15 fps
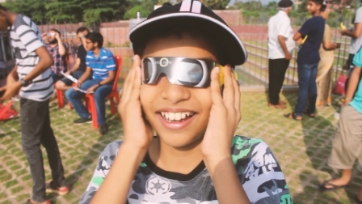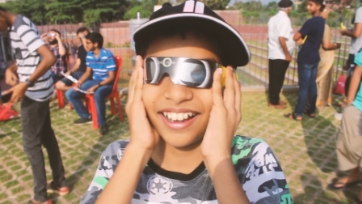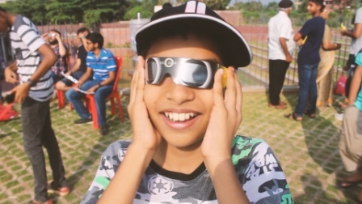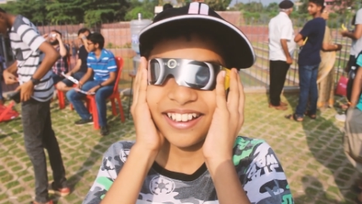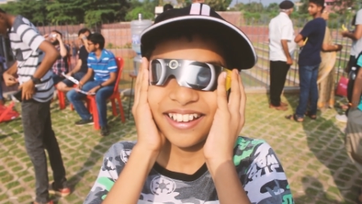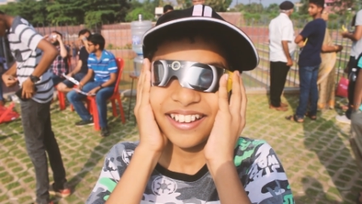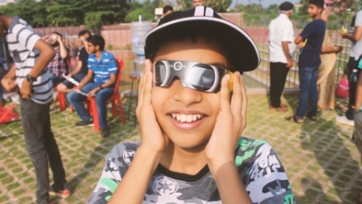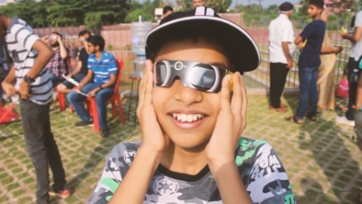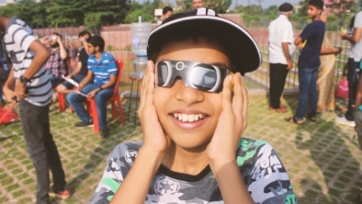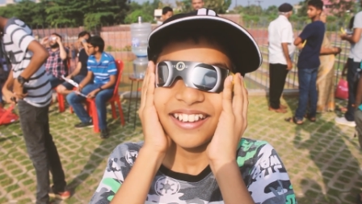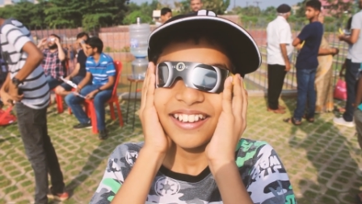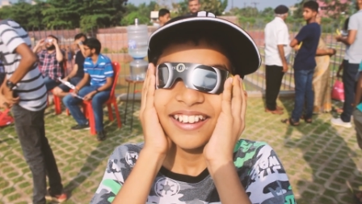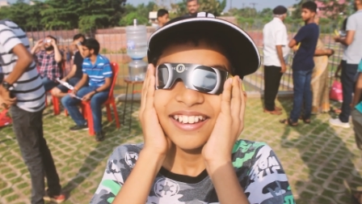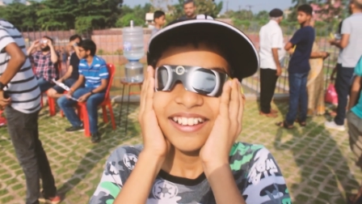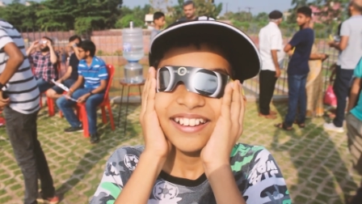Nice,
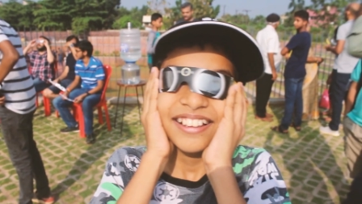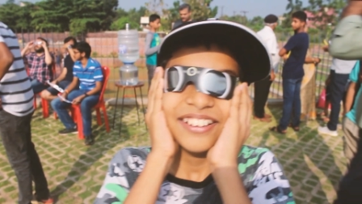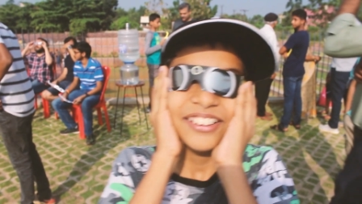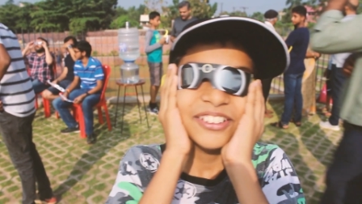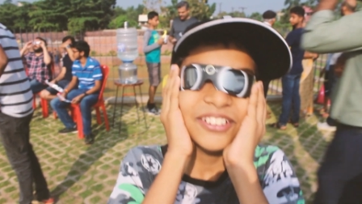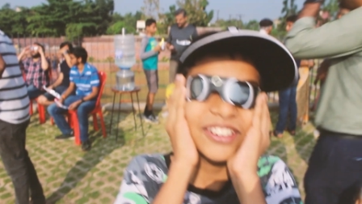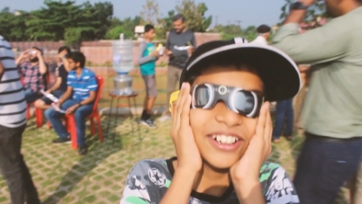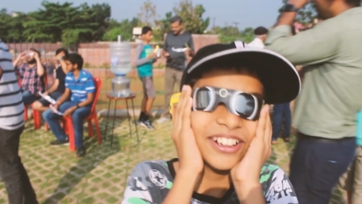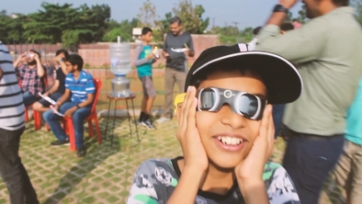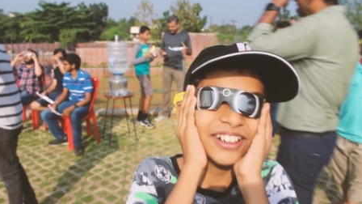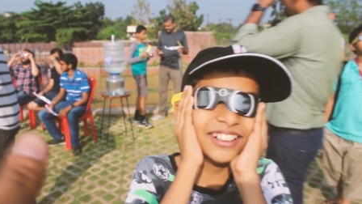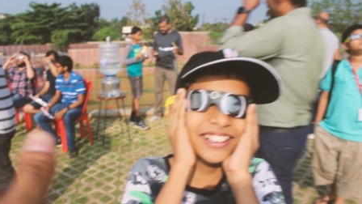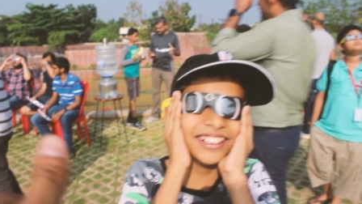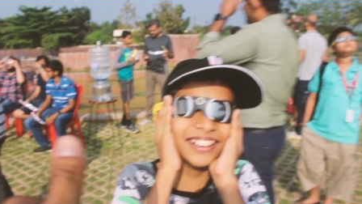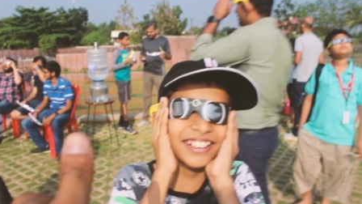yeah. Well,
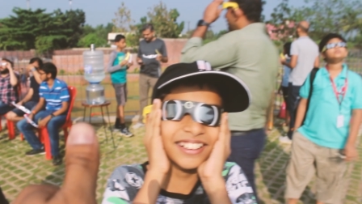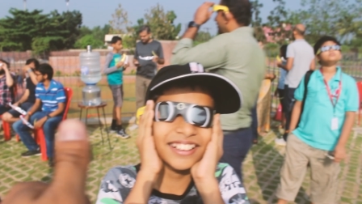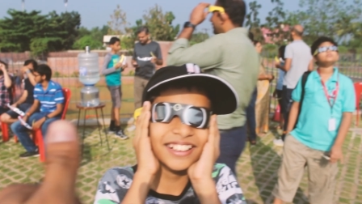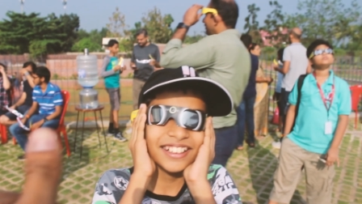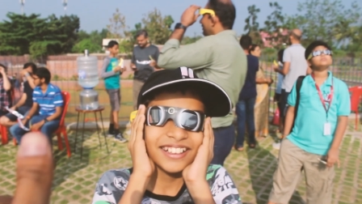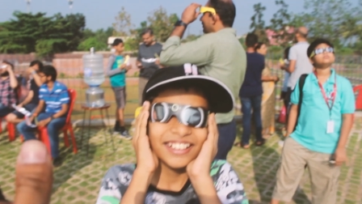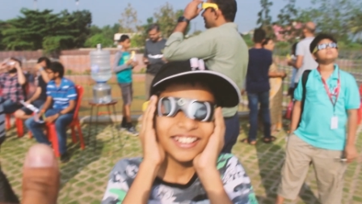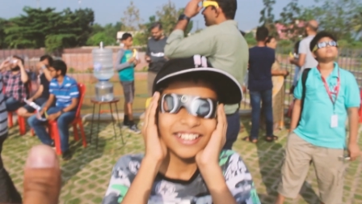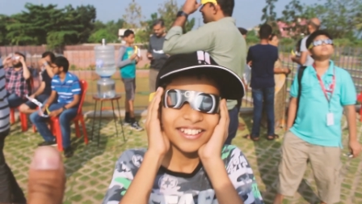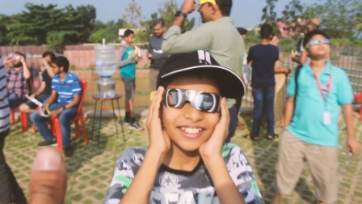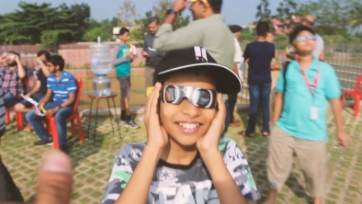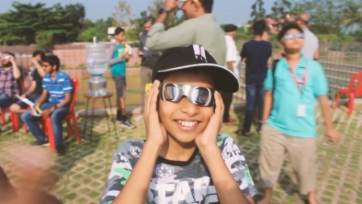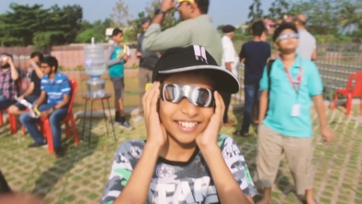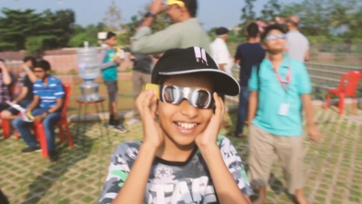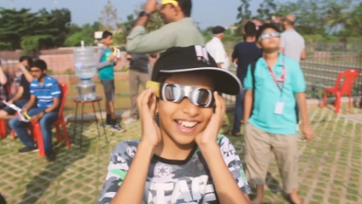nice meeting you.
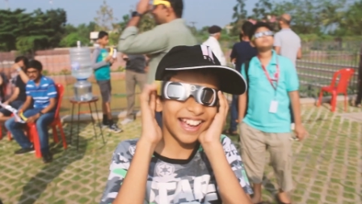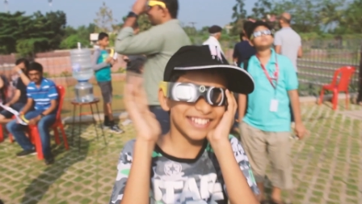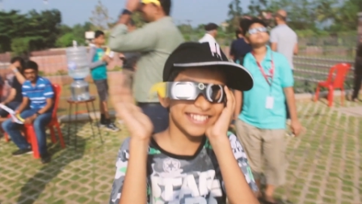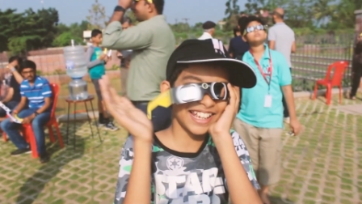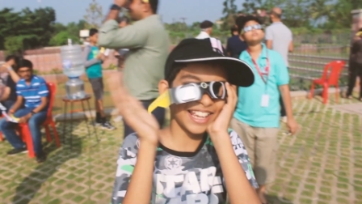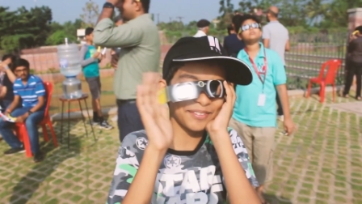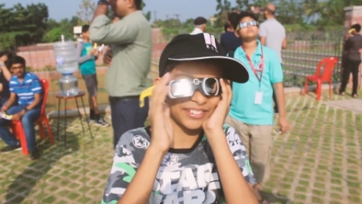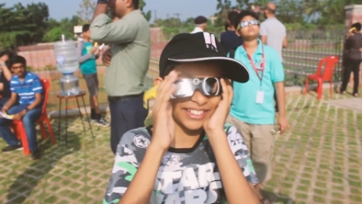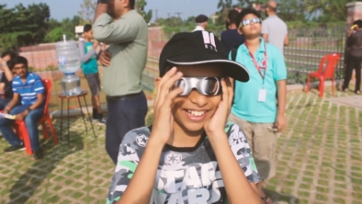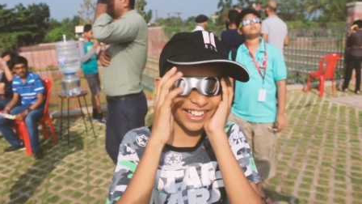Yeah, same